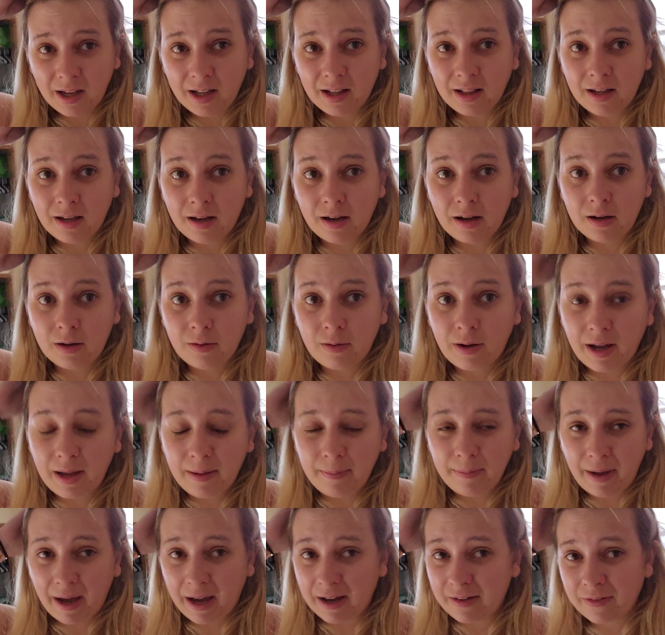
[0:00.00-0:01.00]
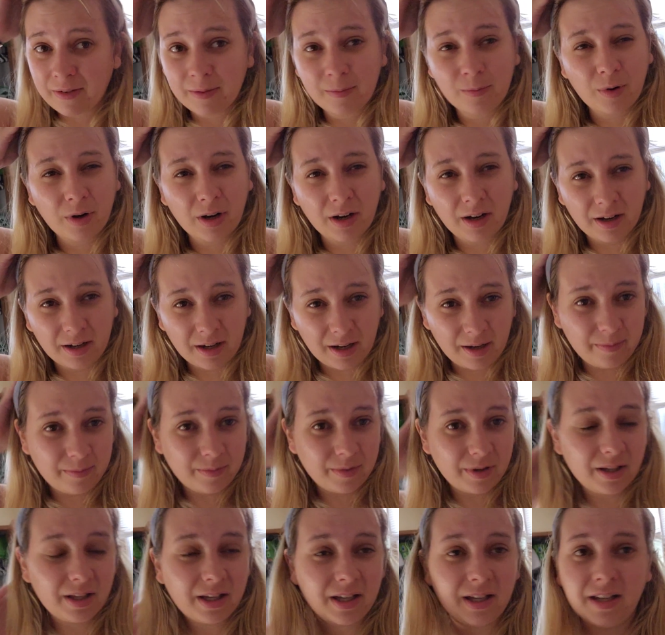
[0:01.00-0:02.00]
Hello, I'm back from work.
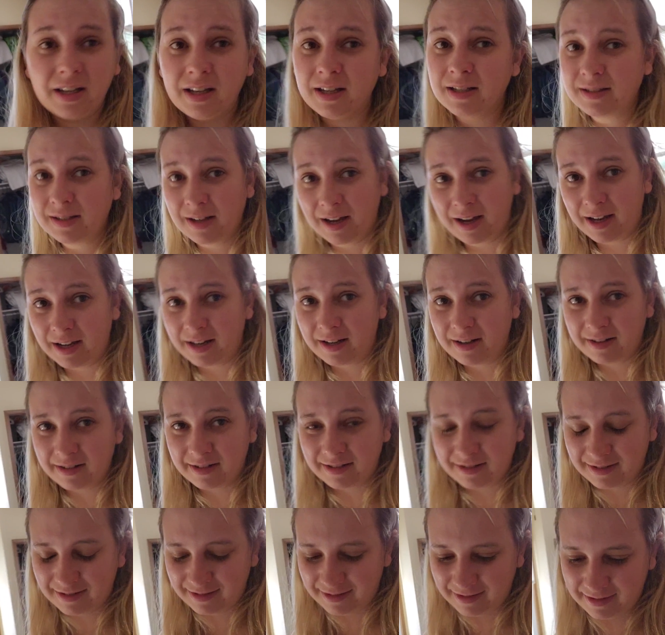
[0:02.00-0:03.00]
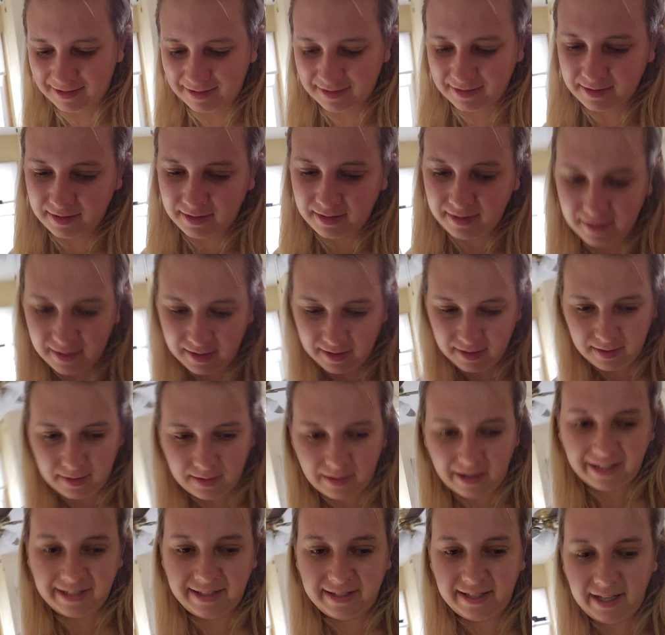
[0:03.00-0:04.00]
I'm really tired.
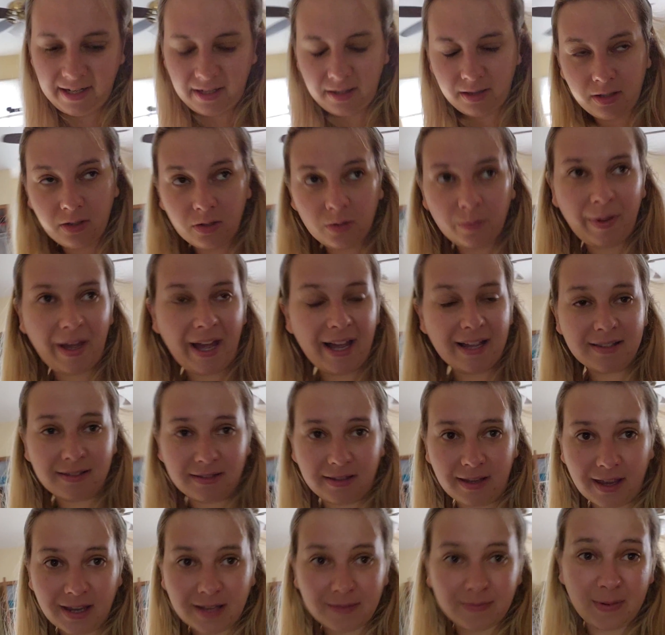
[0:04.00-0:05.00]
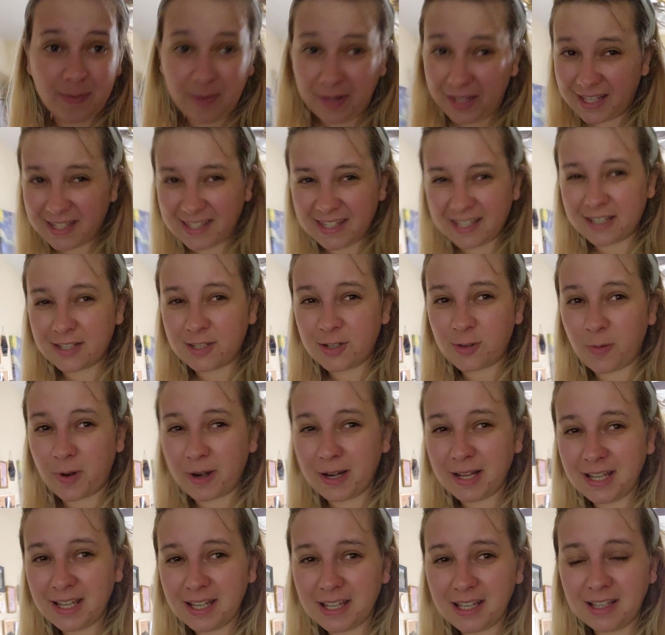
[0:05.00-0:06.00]
I stayed a little past 6, maybe like
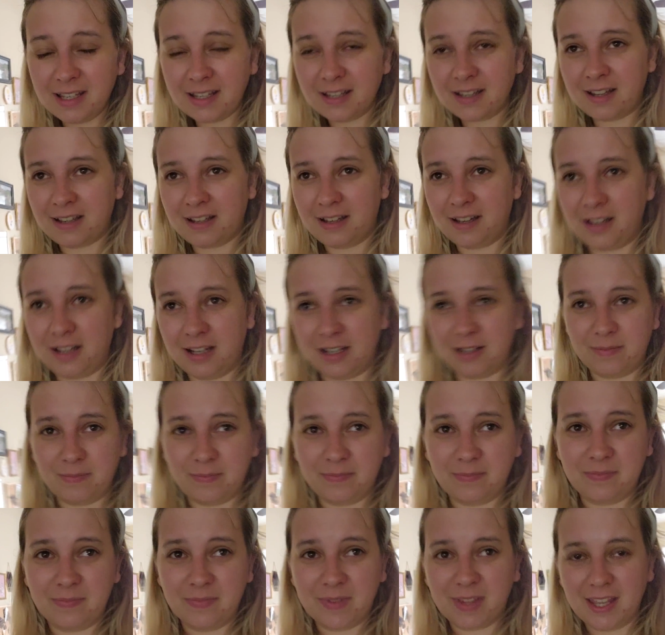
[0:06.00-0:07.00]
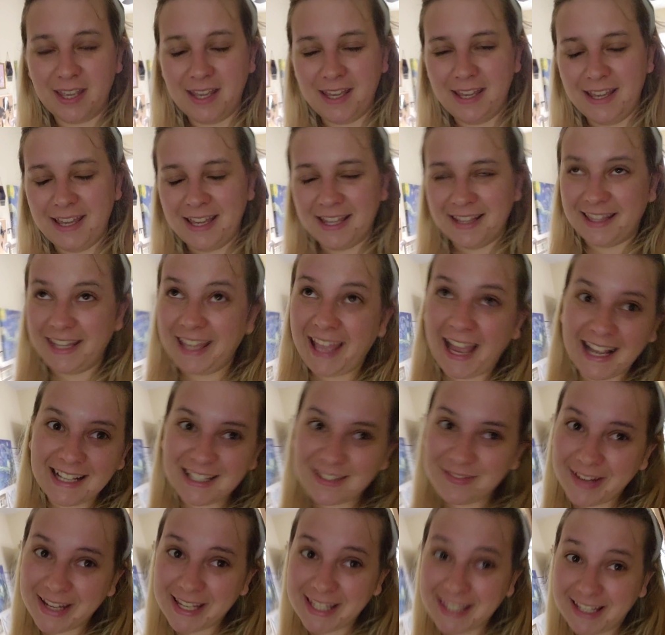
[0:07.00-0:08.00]
6.20. Um, they
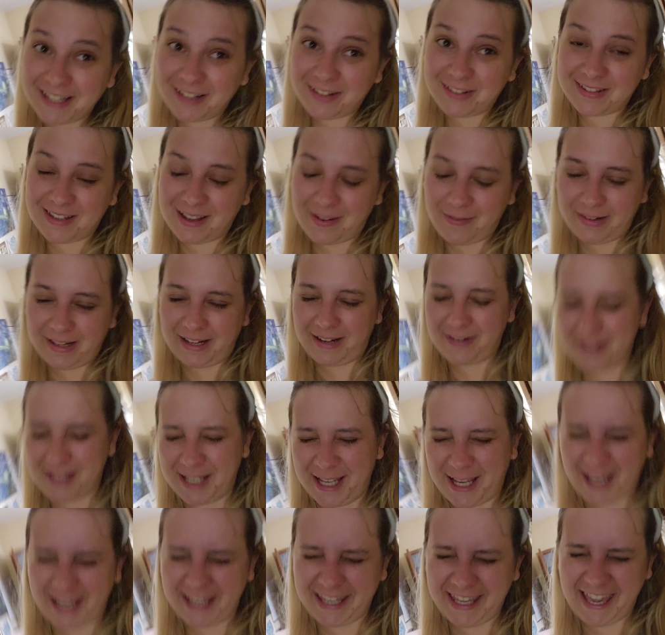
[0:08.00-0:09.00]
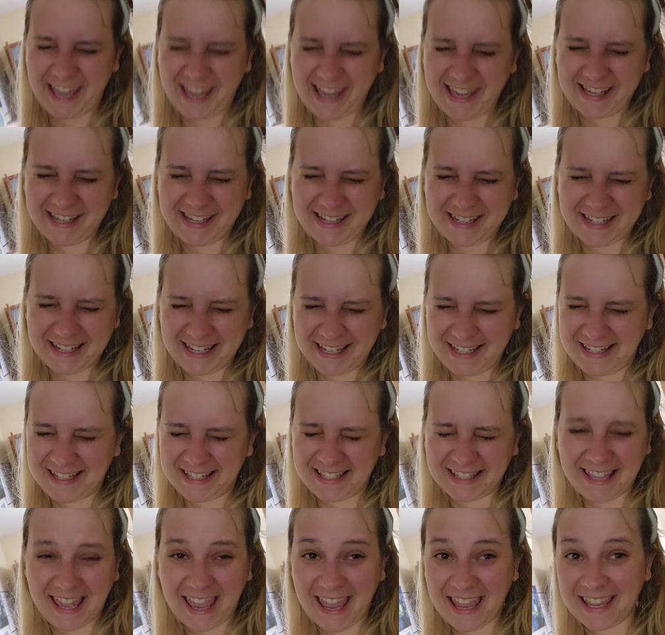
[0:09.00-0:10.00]
asked if I could stay till 7, and I was like, I can't. I
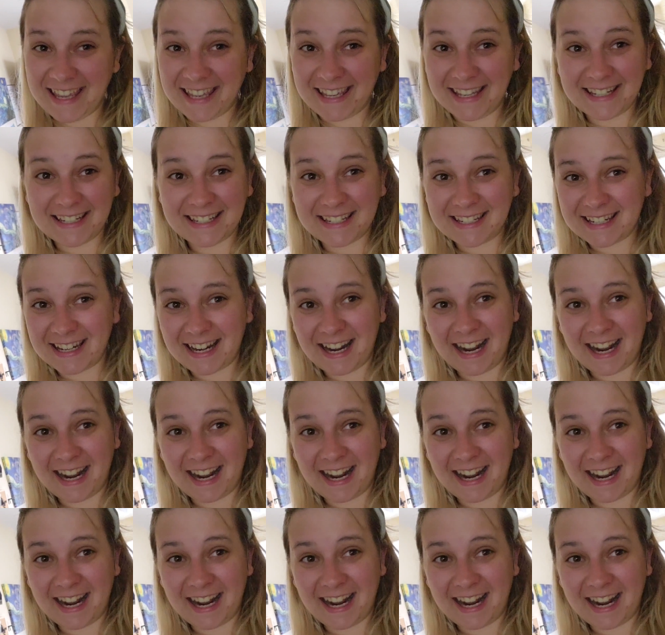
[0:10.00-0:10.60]
just can't.